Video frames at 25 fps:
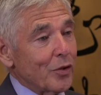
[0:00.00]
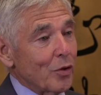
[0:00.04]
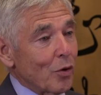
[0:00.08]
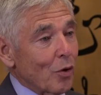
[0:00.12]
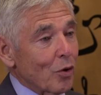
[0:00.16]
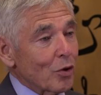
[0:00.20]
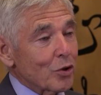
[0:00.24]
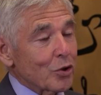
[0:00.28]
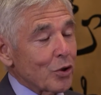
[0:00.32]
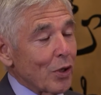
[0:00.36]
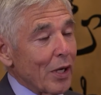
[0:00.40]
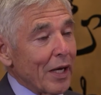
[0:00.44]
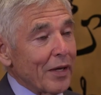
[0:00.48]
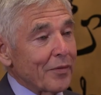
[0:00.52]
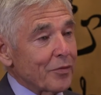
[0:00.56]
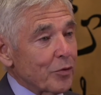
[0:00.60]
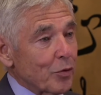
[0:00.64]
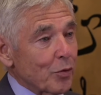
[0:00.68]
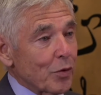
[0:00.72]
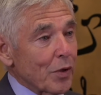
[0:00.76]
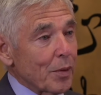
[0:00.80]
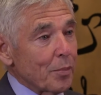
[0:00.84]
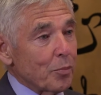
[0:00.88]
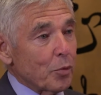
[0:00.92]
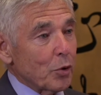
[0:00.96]
you also have
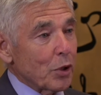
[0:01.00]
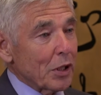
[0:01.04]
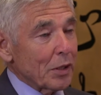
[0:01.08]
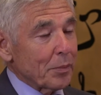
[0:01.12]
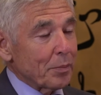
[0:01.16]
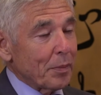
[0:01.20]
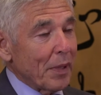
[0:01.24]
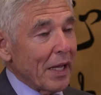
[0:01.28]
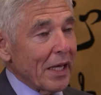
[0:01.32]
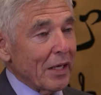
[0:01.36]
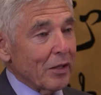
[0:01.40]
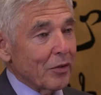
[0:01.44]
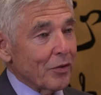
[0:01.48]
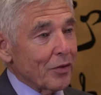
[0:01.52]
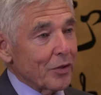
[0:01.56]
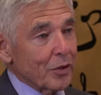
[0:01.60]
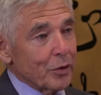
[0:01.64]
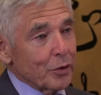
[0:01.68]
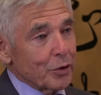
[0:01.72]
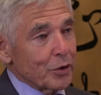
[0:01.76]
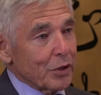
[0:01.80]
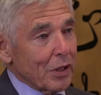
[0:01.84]
to report back on those